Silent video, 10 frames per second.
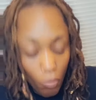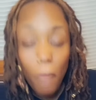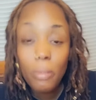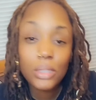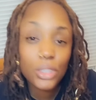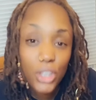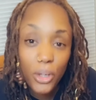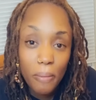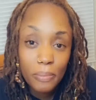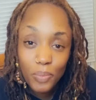Please
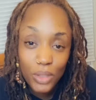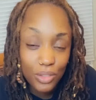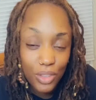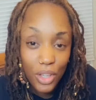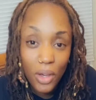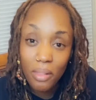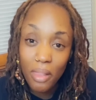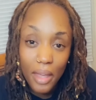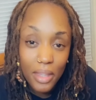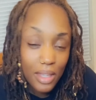share this video,
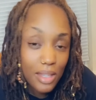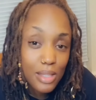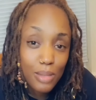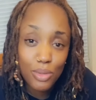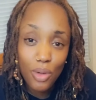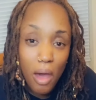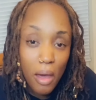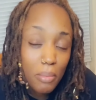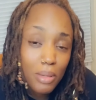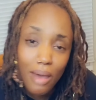like it,
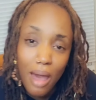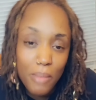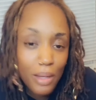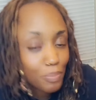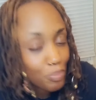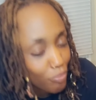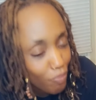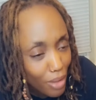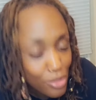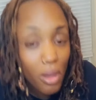subscribe, comment,
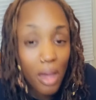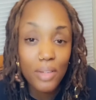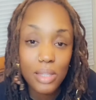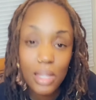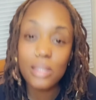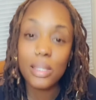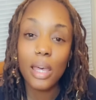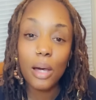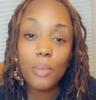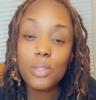do everything to
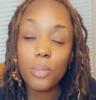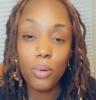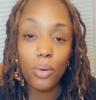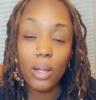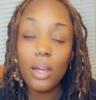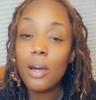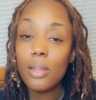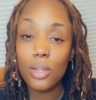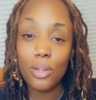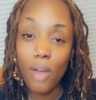help support
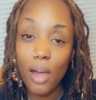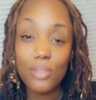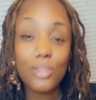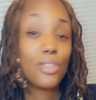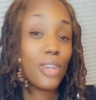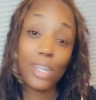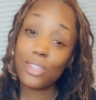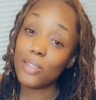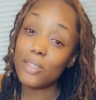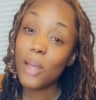the Crown's
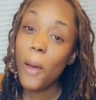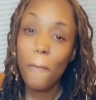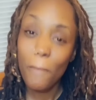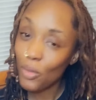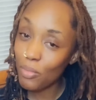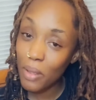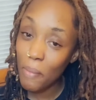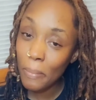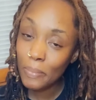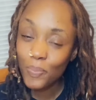Creations movement.
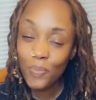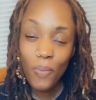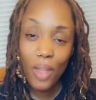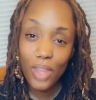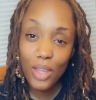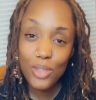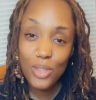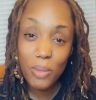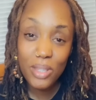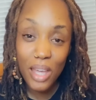Thank you so
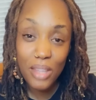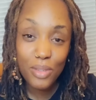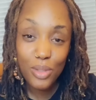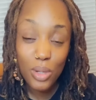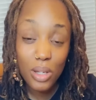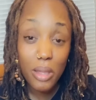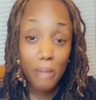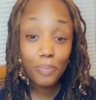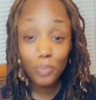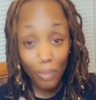much, guys, for tuning in.
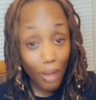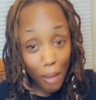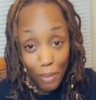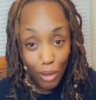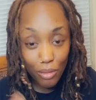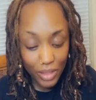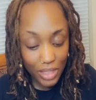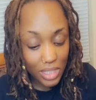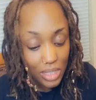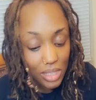I'm gonna go finish
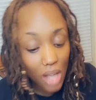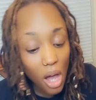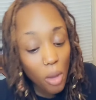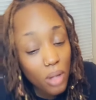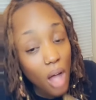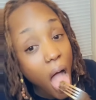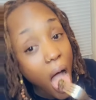this because I don't want